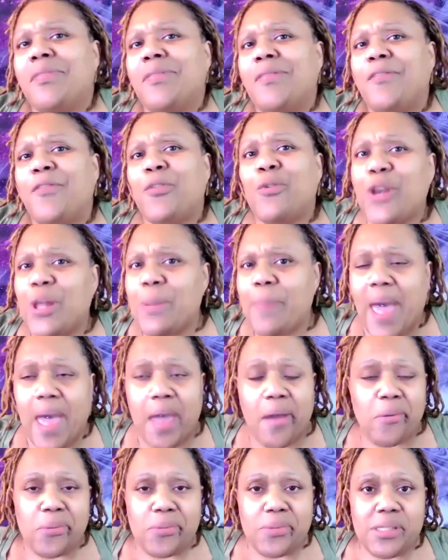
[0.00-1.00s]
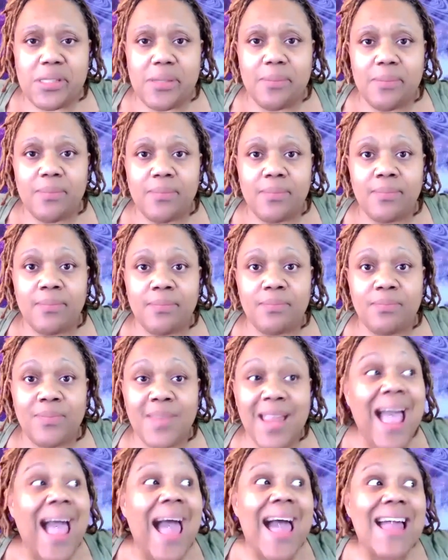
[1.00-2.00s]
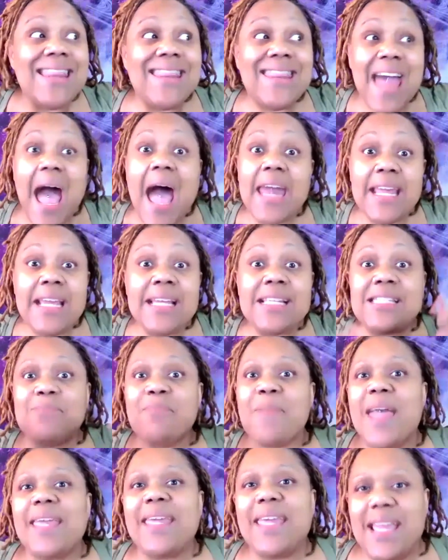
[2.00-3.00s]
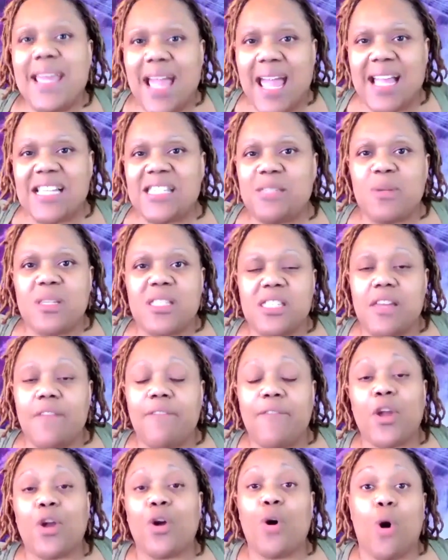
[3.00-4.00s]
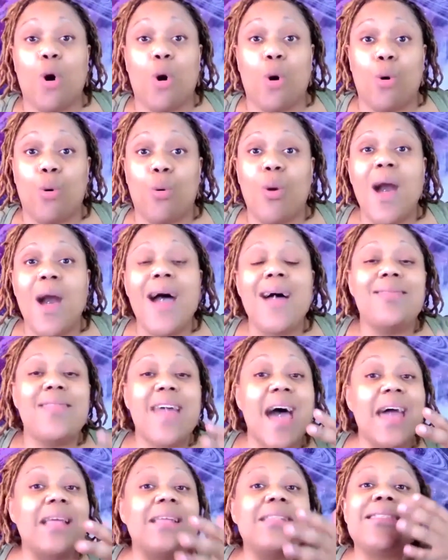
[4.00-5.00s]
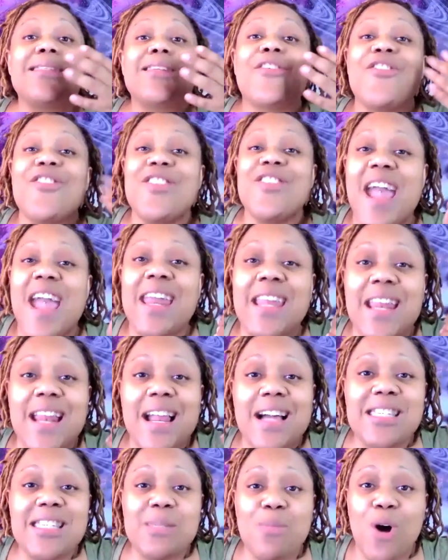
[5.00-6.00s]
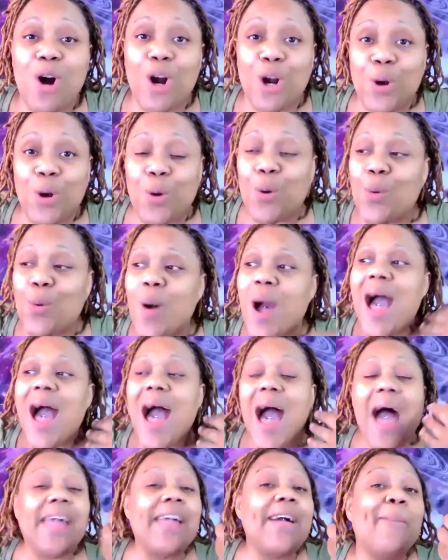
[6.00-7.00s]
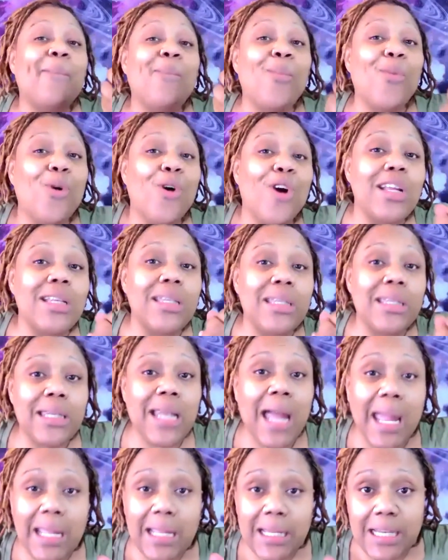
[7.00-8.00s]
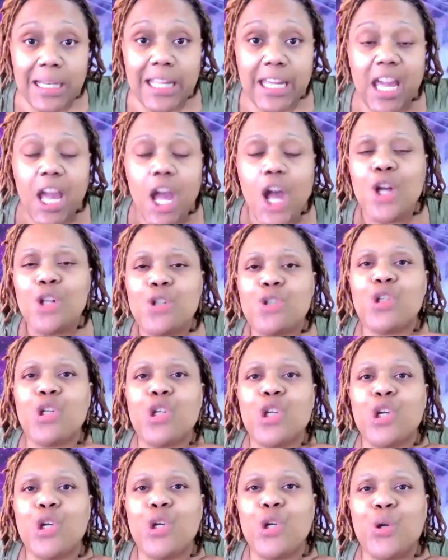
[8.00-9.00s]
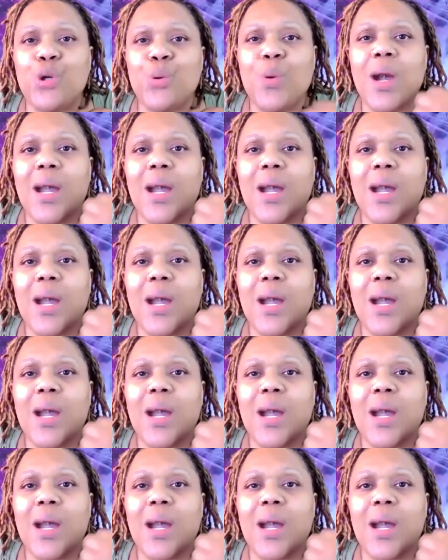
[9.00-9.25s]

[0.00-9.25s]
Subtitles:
40 pounds. That is making a specific goal. That is creating a SMART goal. I am more likely to